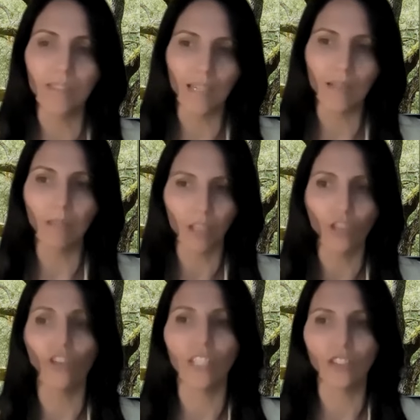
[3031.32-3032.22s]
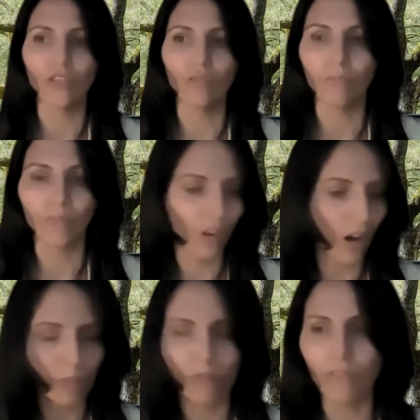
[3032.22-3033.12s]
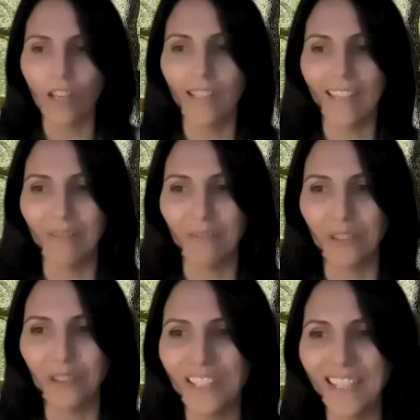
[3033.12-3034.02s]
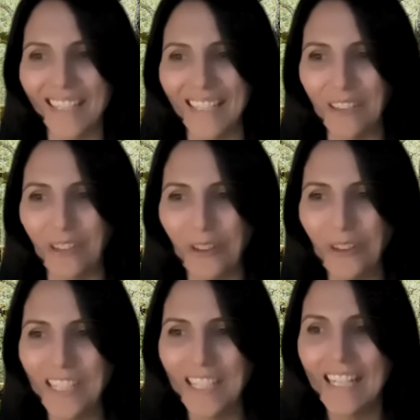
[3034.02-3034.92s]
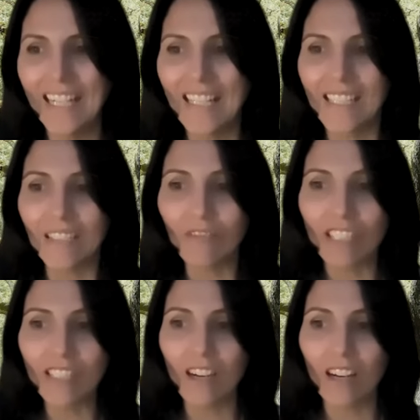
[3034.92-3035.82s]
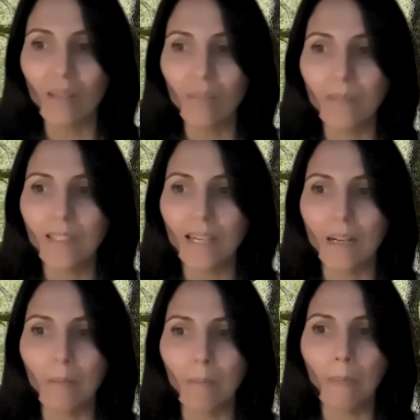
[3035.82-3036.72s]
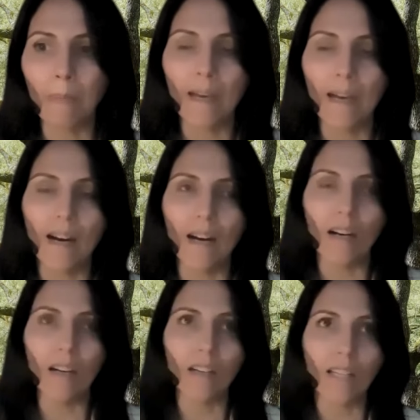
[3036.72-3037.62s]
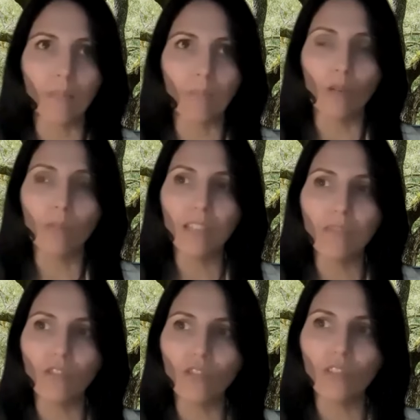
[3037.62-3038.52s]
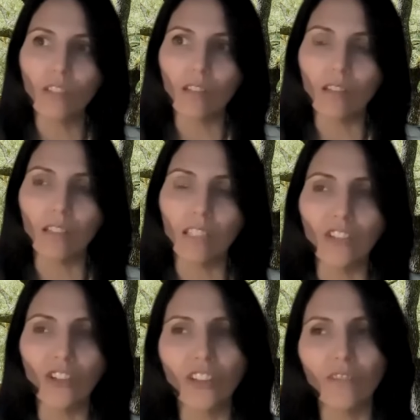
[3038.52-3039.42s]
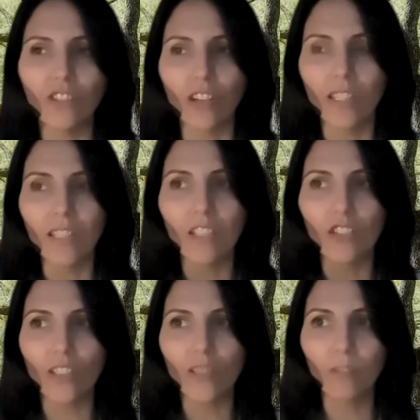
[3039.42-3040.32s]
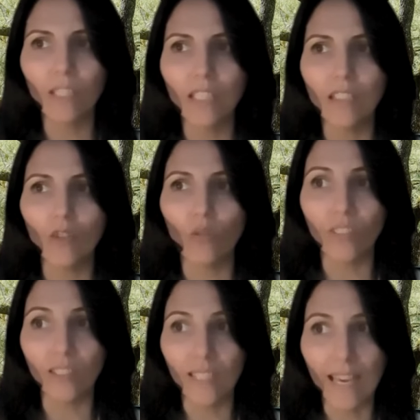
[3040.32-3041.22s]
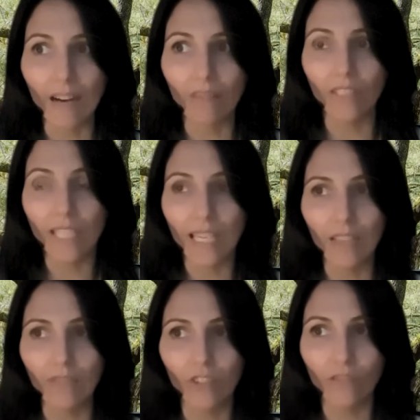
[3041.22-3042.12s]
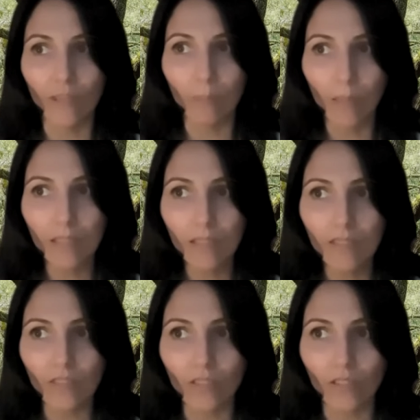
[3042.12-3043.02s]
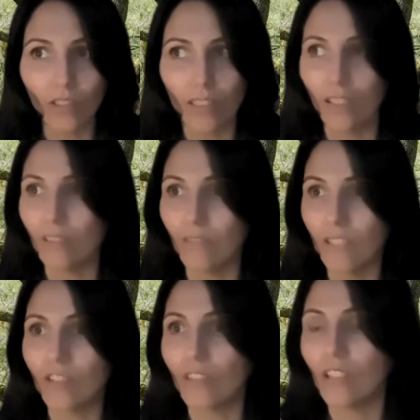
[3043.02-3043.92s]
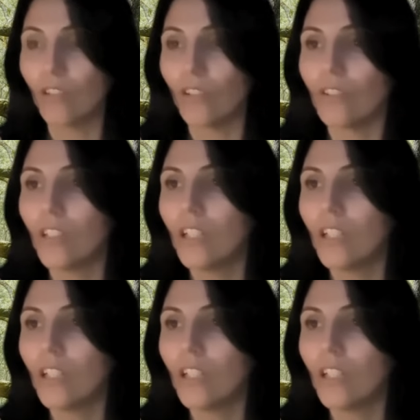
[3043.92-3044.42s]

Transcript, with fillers: date, but I know they do. So I will find that out for you and let you know. Delivery times are at the moment, I think they're just putting in the orders now for the end of November. So I think you've literally got,